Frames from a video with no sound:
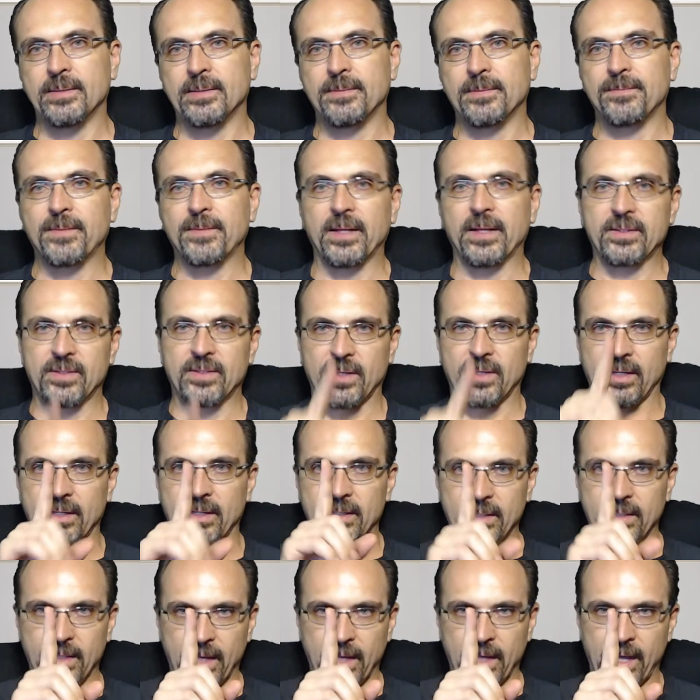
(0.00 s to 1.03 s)
That's
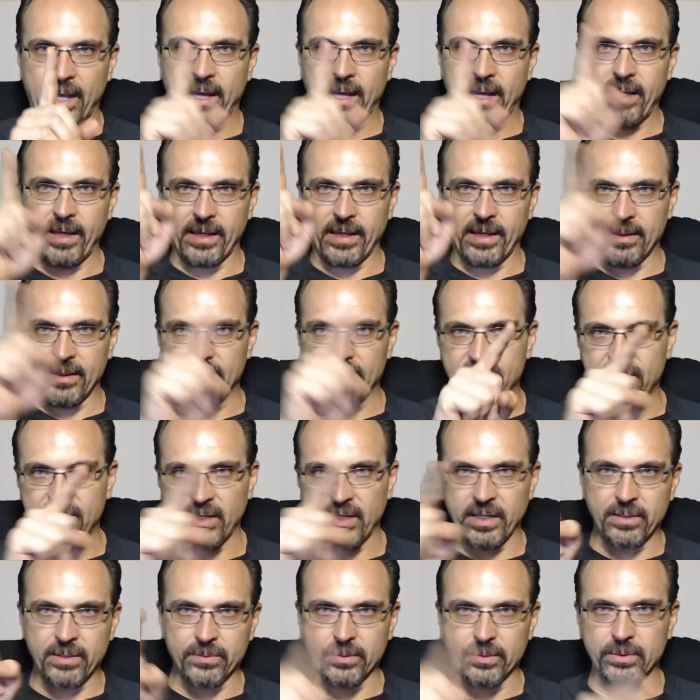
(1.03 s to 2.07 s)
I and the
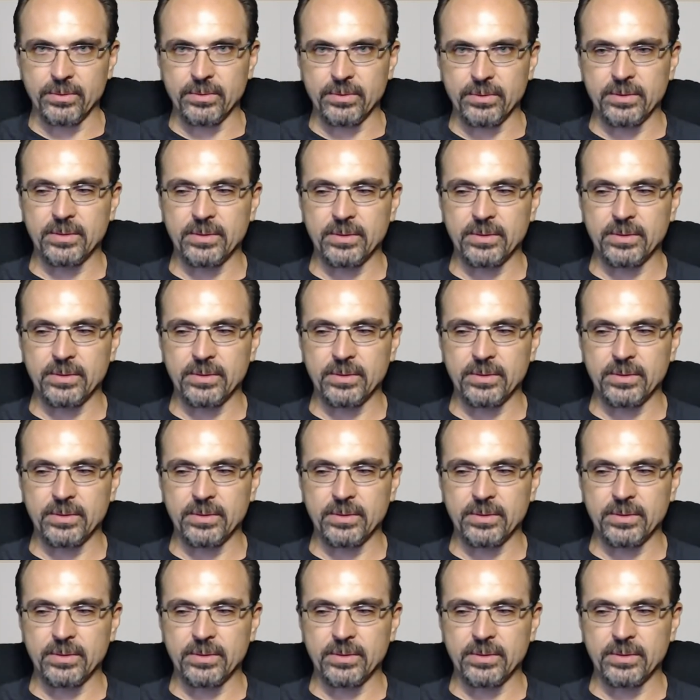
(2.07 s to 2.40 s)
Sig rune.